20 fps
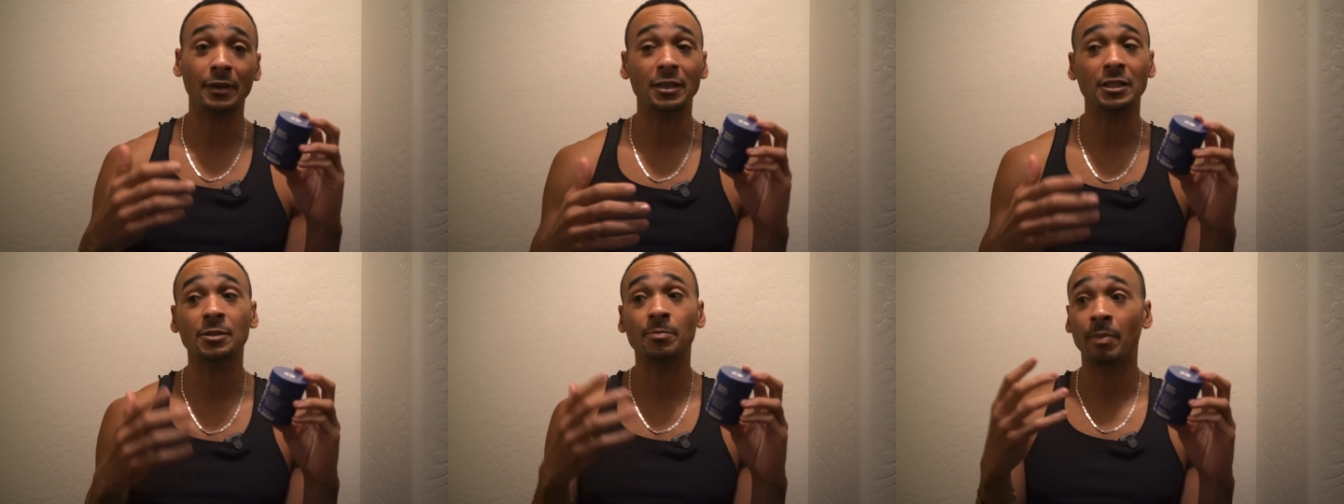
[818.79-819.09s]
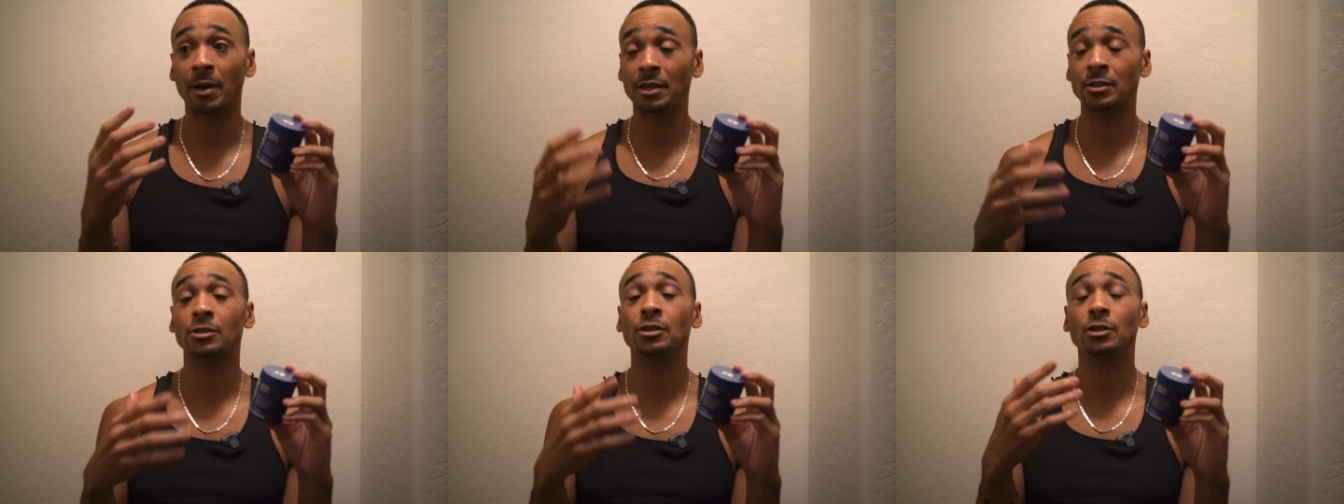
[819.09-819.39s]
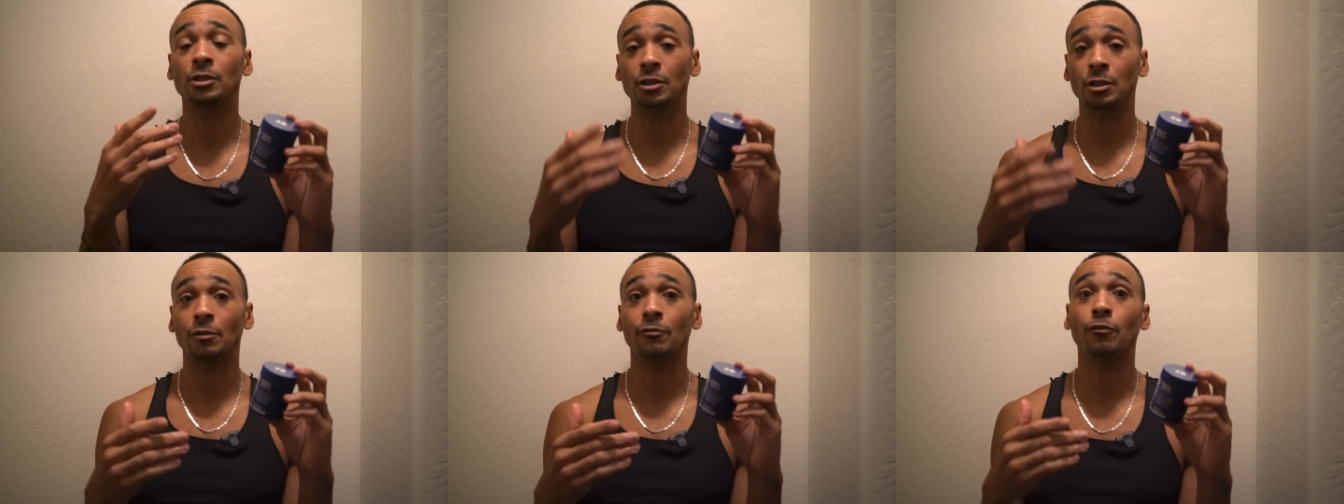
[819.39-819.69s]
and
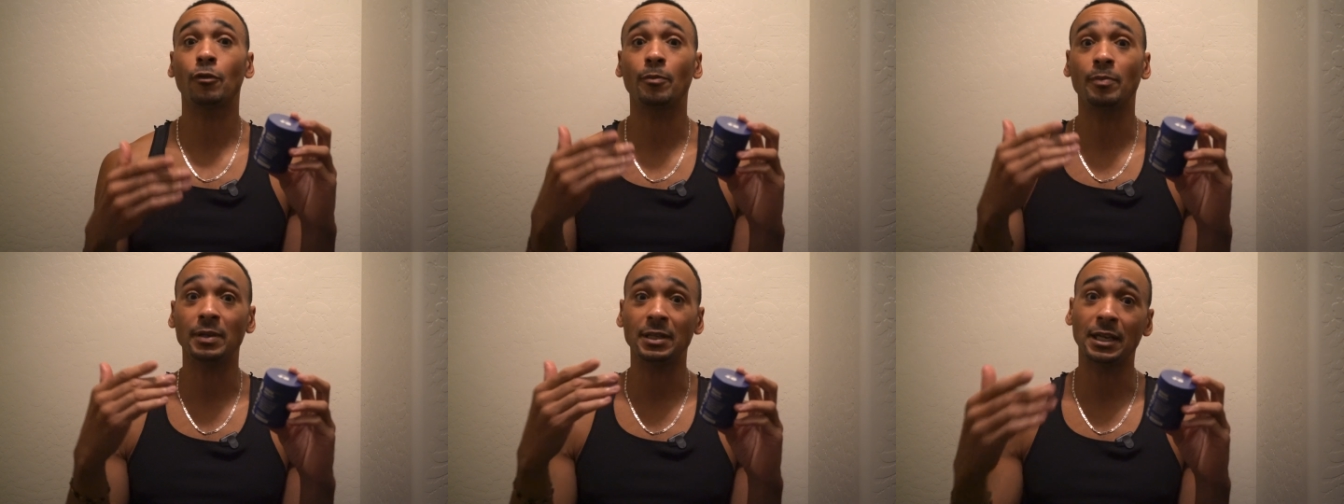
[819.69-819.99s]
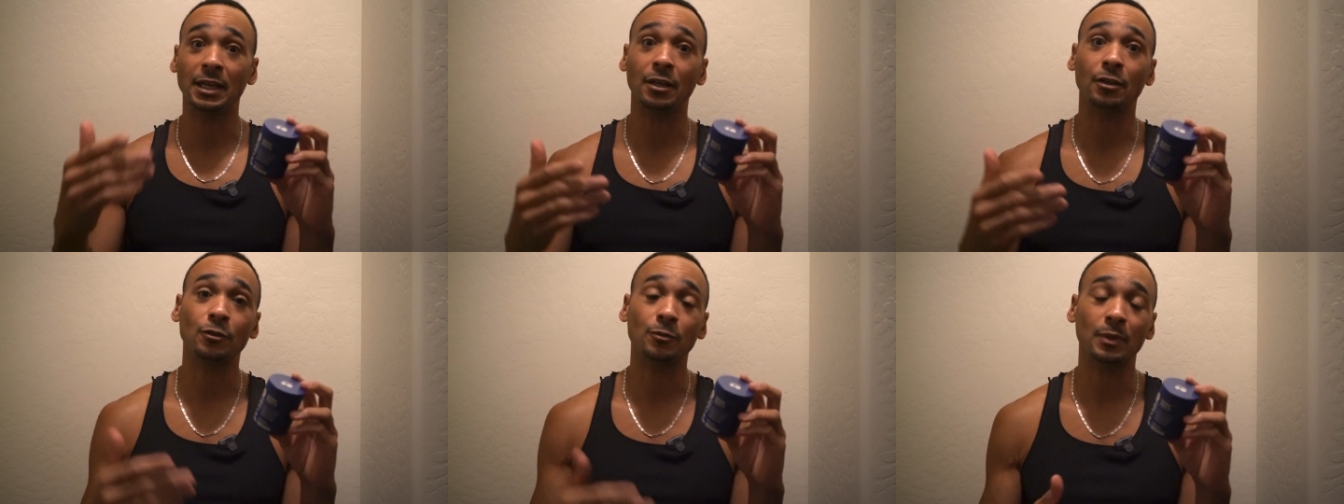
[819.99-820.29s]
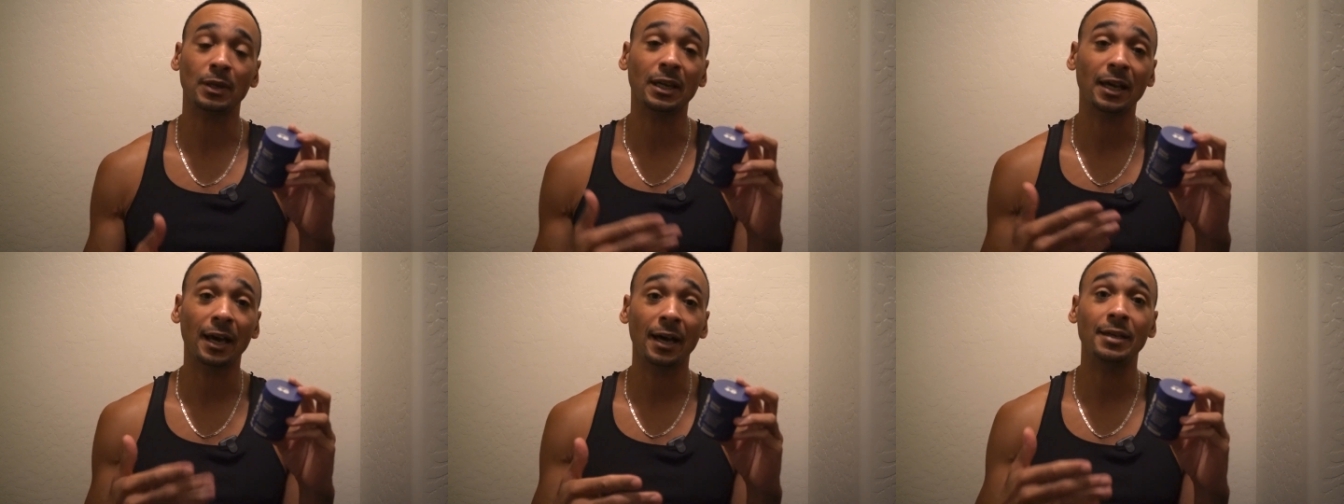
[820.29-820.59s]
especially good for beginners
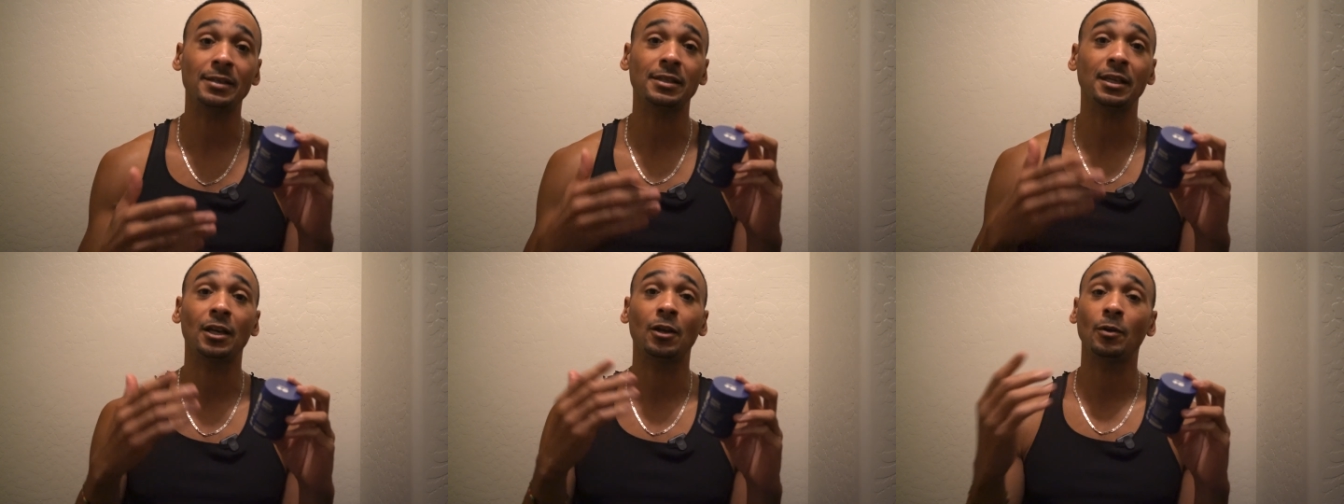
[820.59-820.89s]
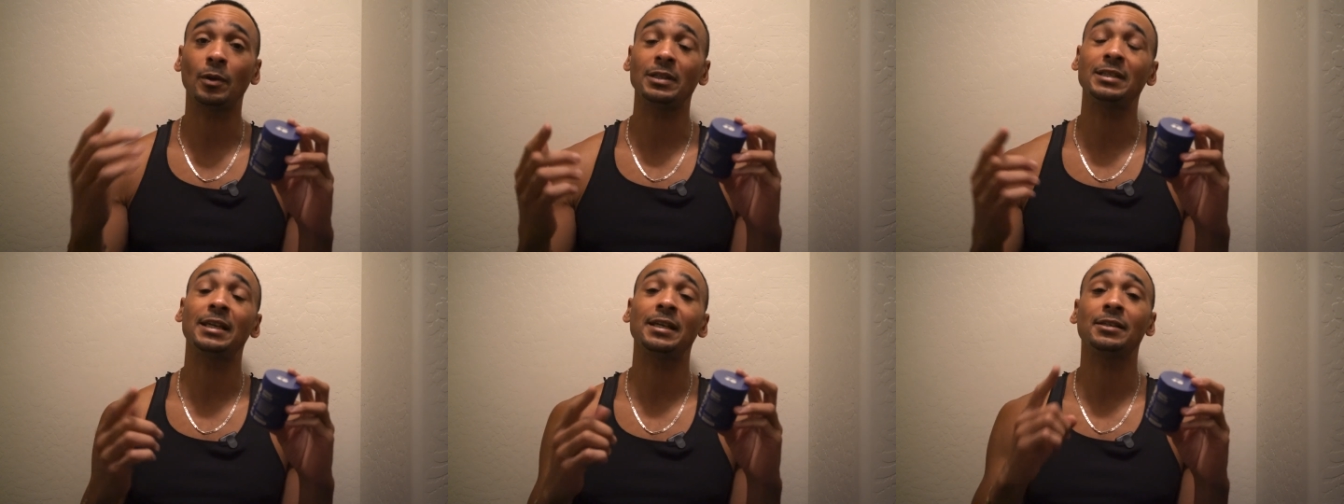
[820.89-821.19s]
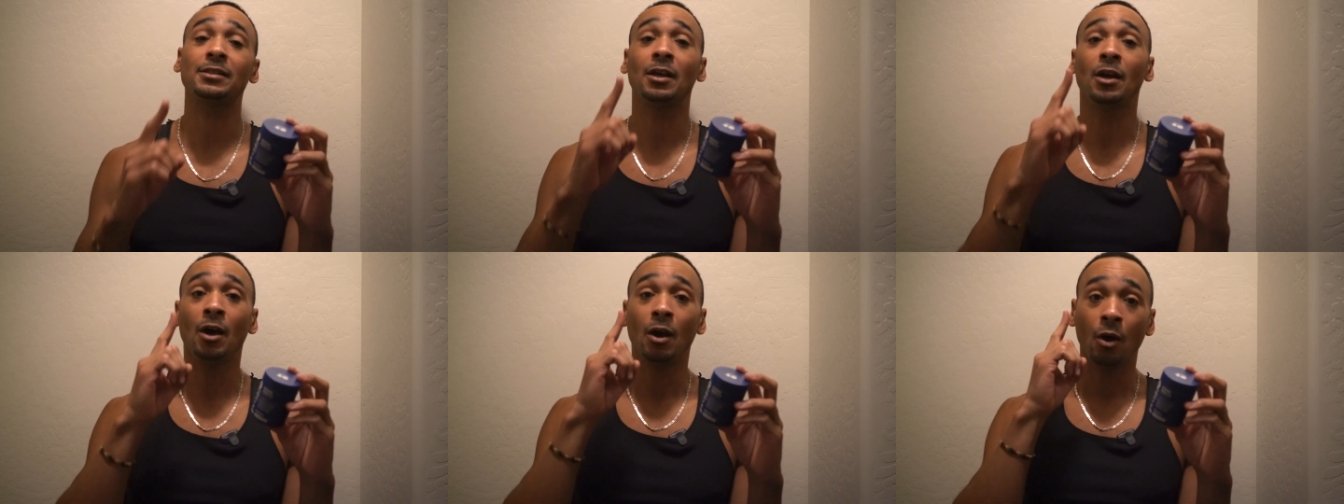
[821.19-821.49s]
because it only
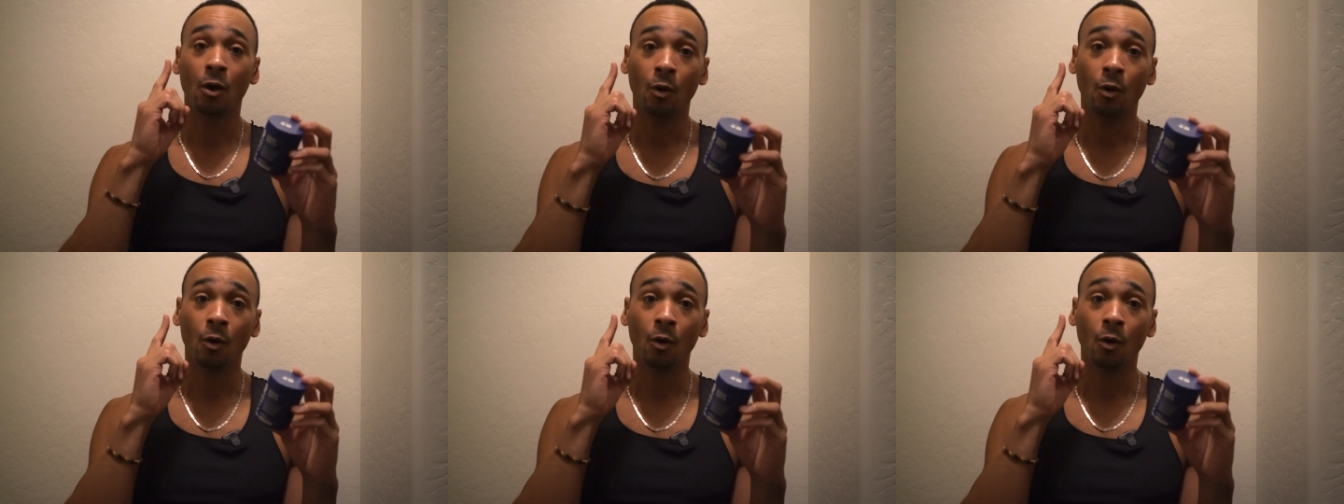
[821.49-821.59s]
takes